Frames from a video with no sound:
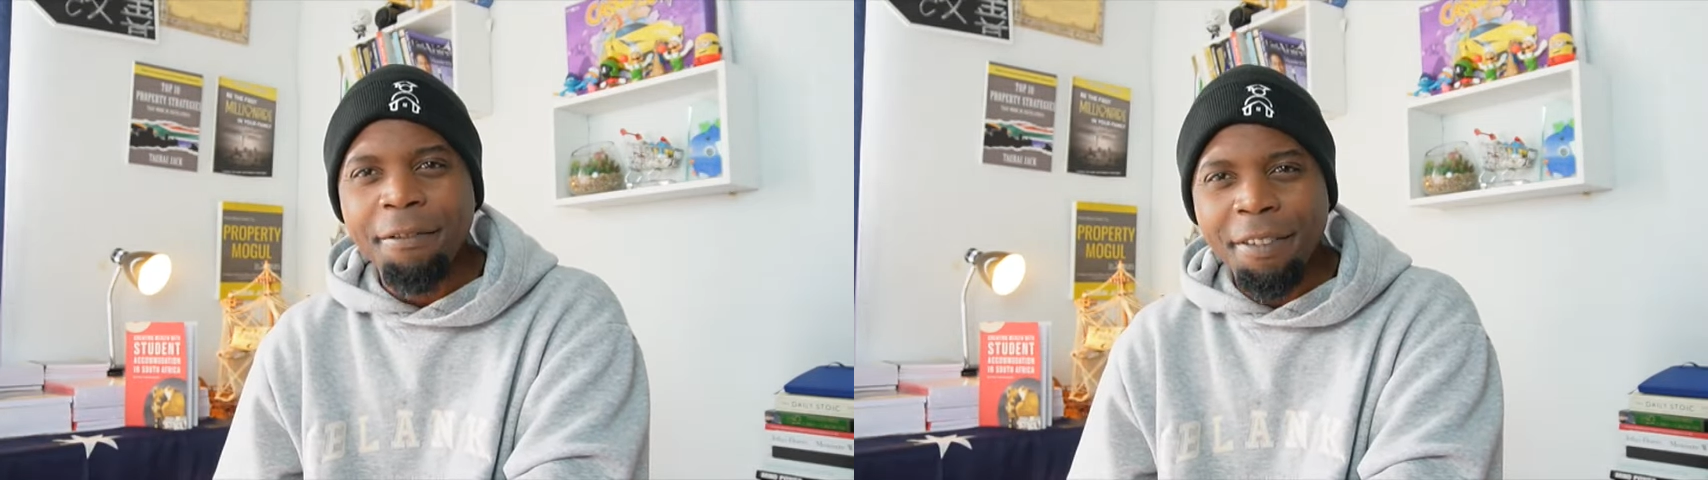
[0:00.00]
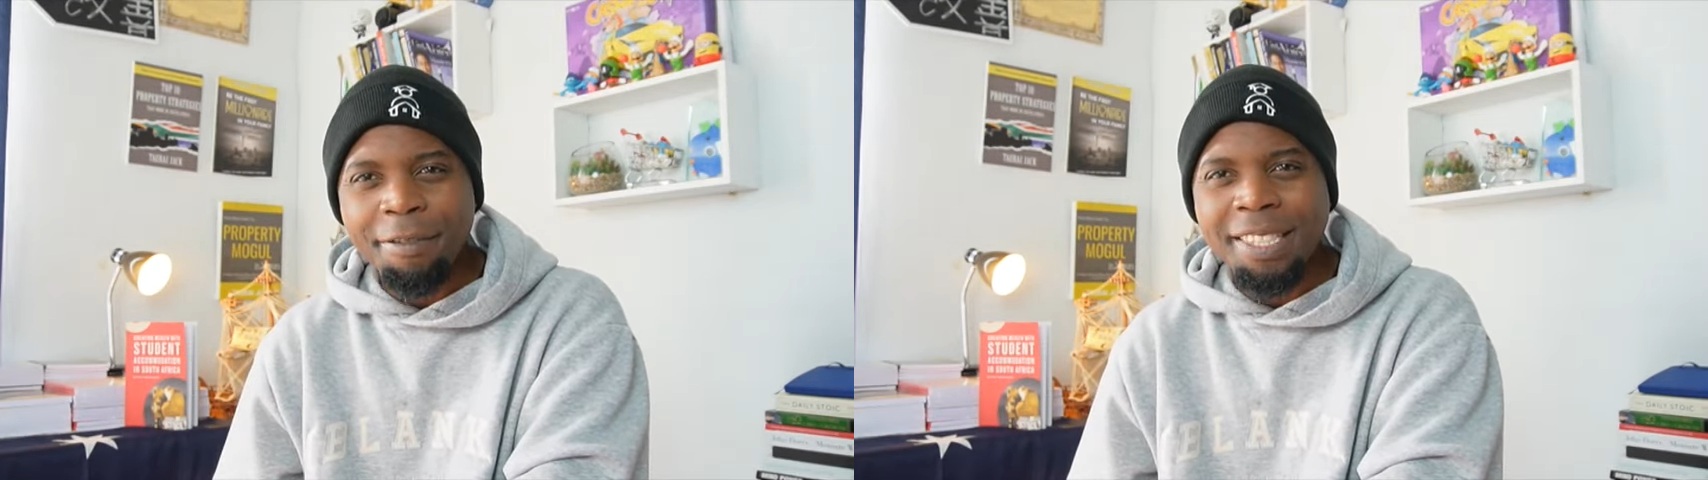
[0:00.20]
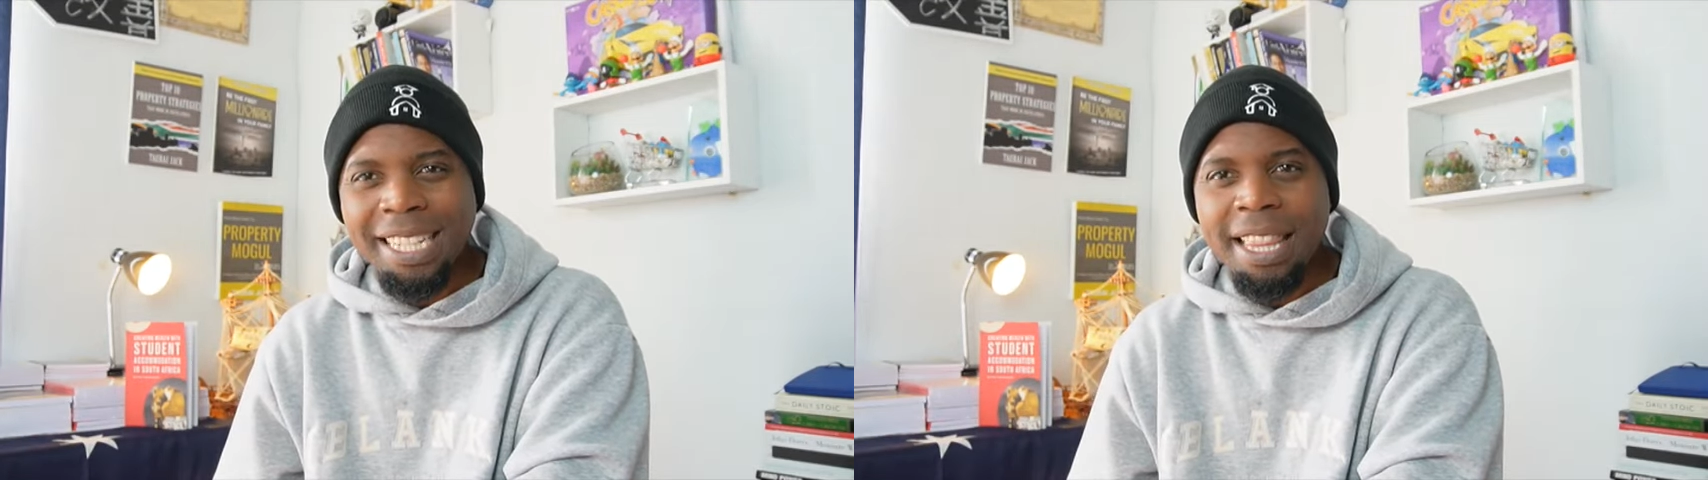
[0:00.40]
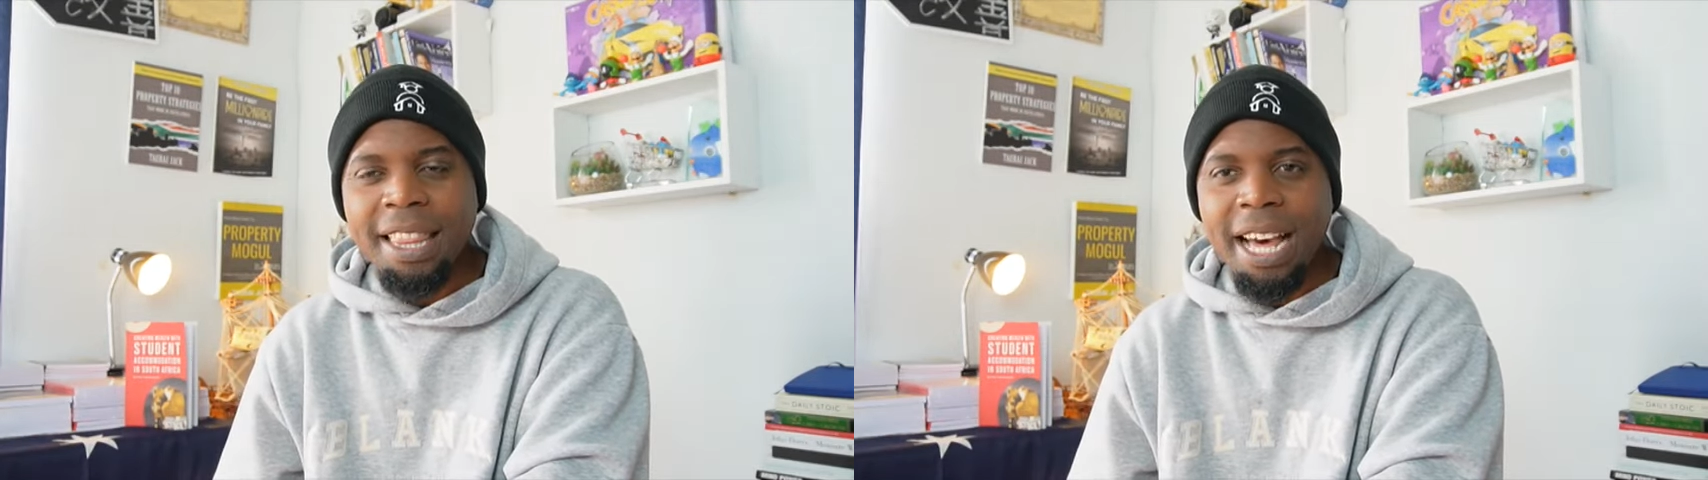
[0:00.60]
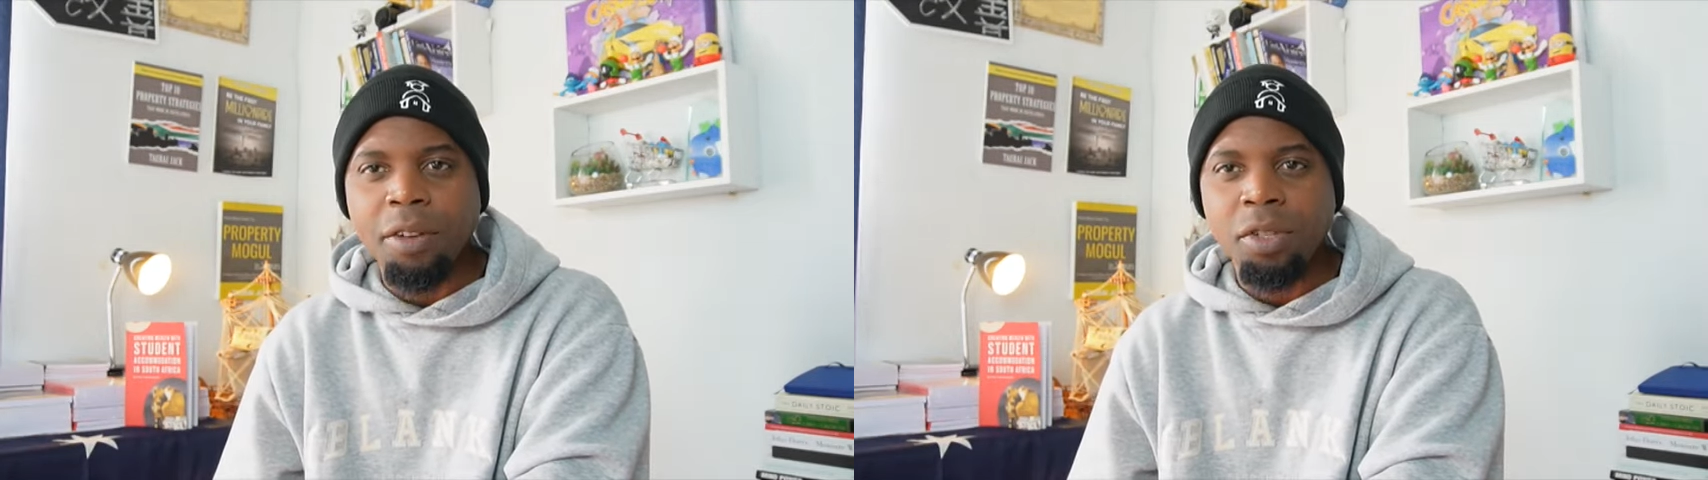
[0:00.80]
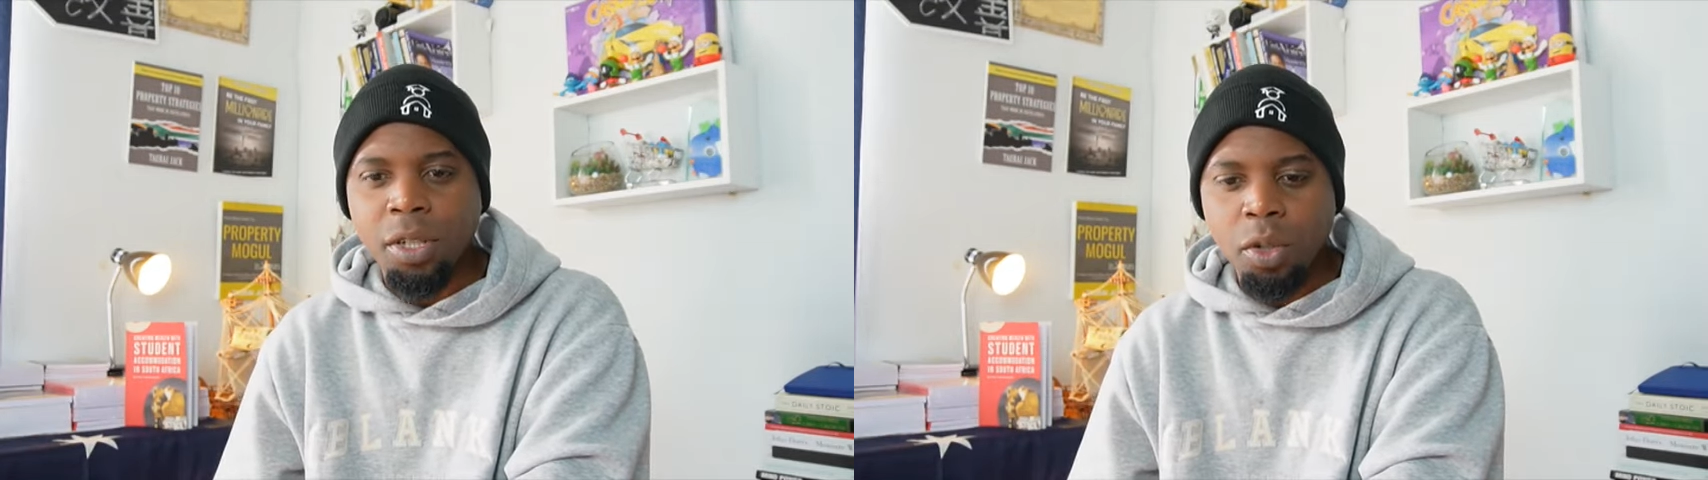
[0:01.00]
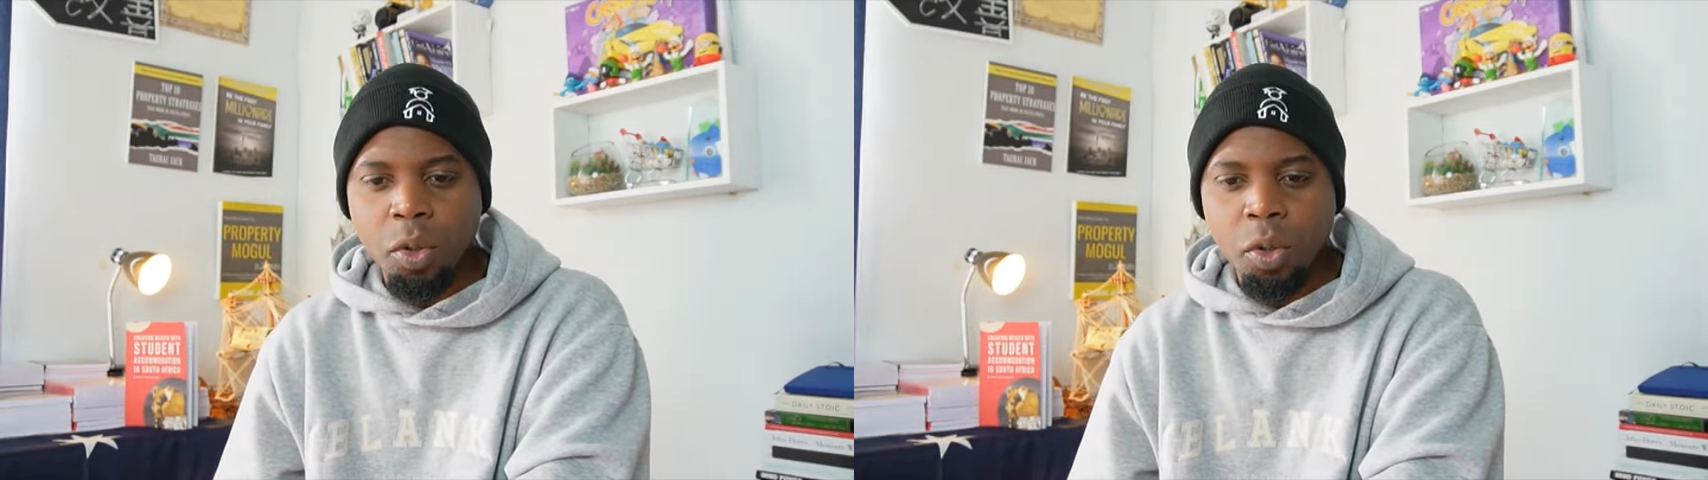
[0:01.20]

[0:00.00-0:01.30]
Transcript: 15,000.